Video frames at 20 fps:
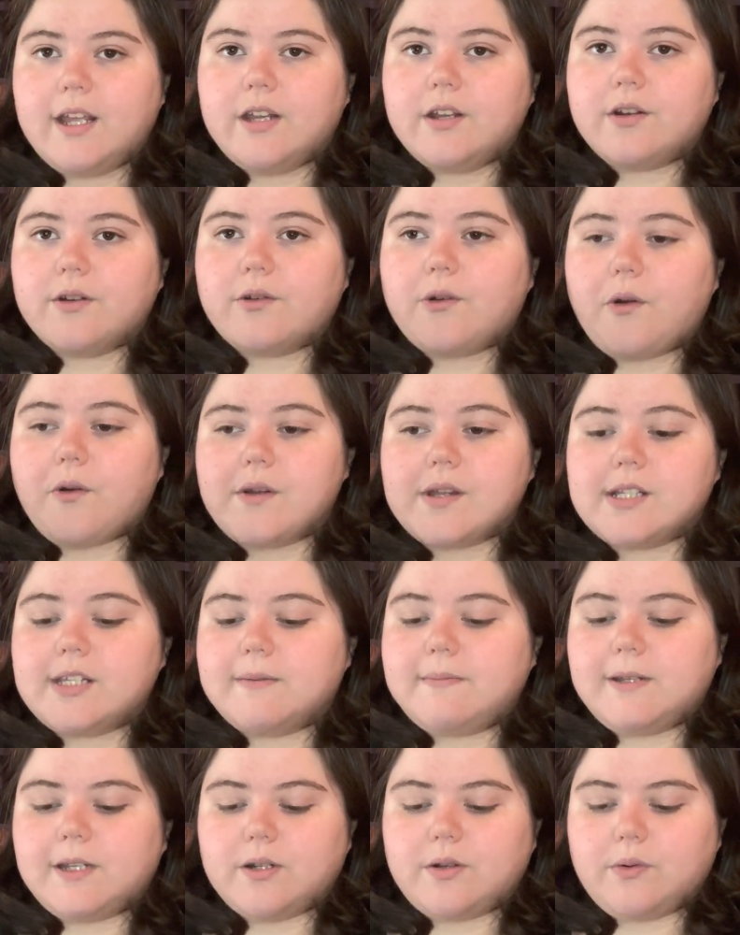you're going to
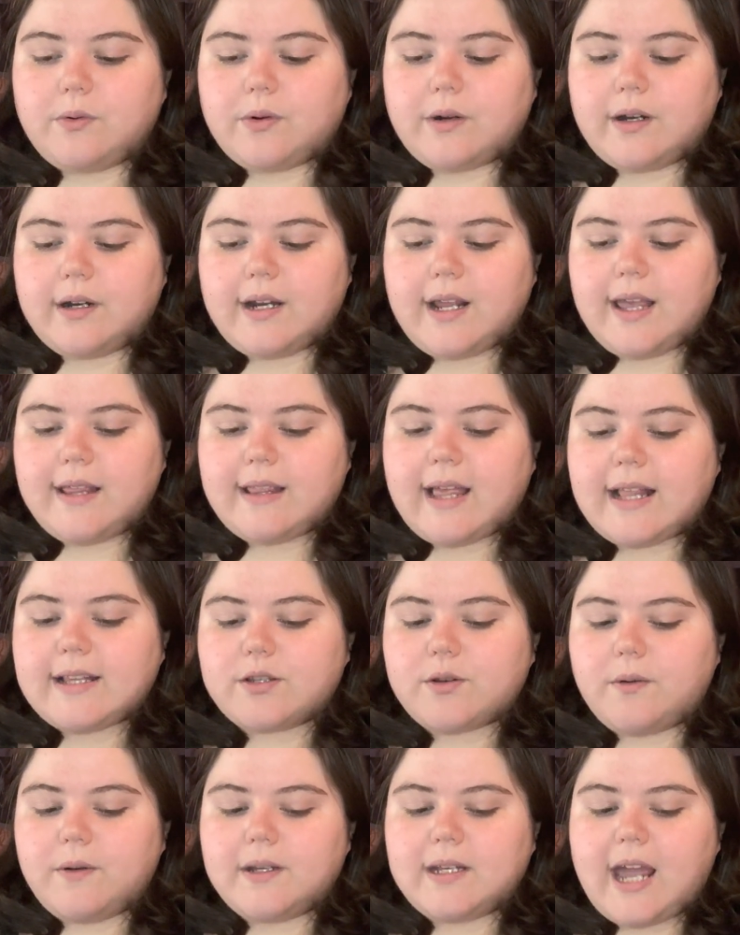be adored, and that's
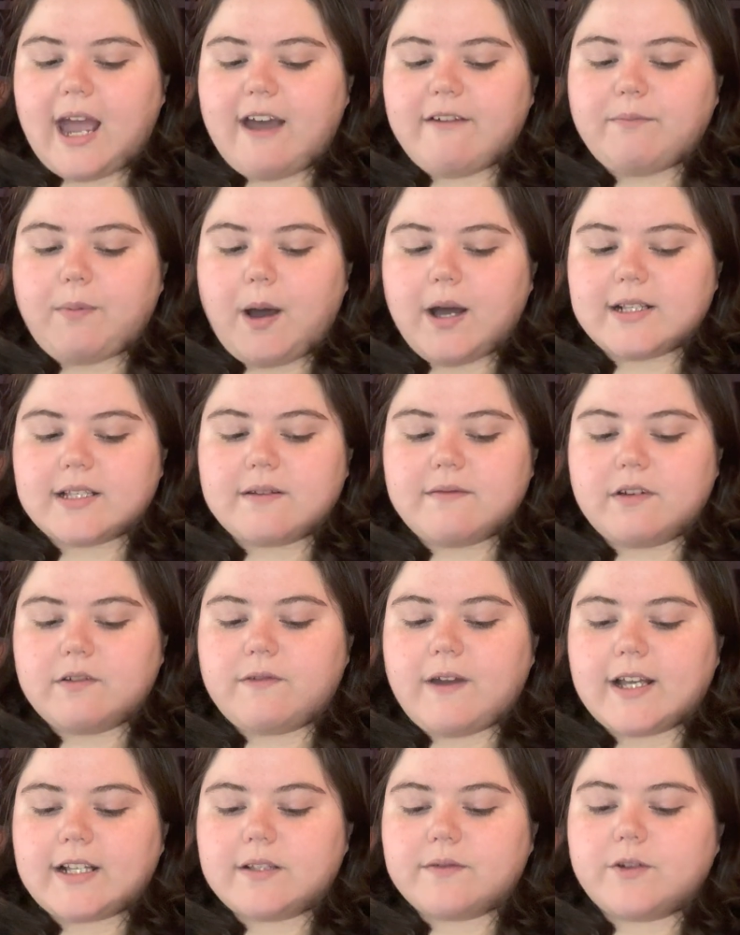going to have positive
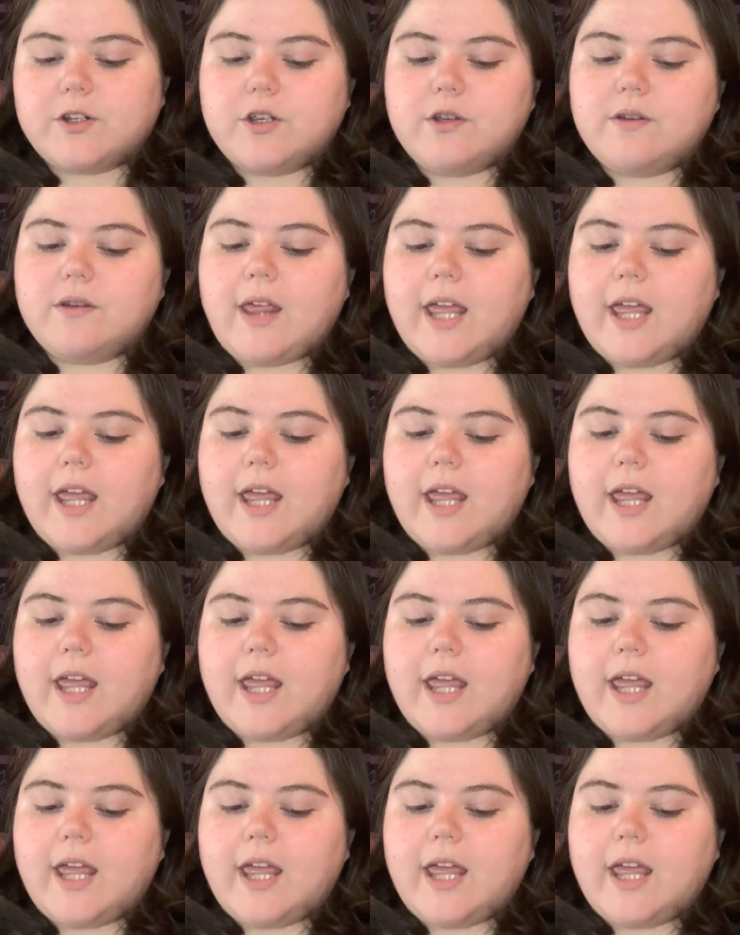effects for you.